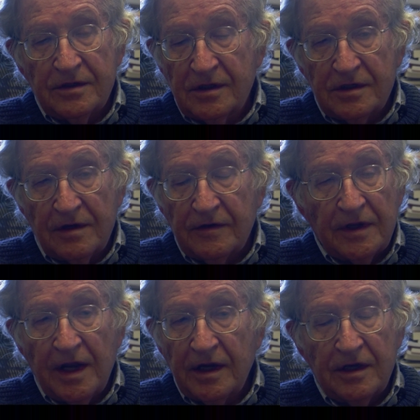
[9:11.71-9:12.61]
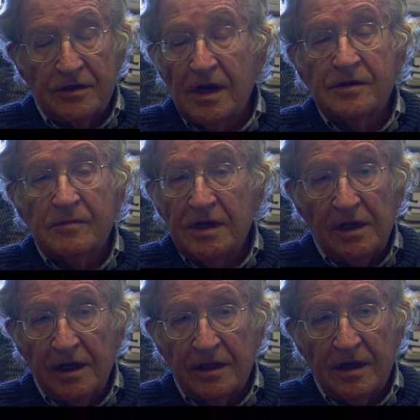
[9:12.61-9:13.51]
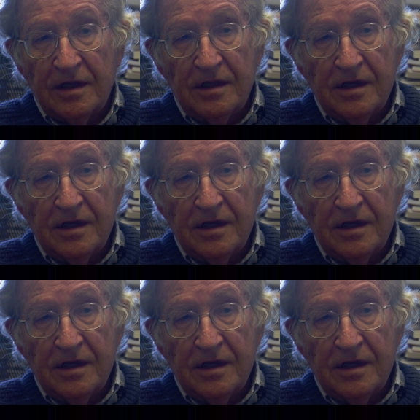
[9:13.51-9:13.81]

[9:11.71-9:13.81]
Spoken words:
several decades, hasn't been like that.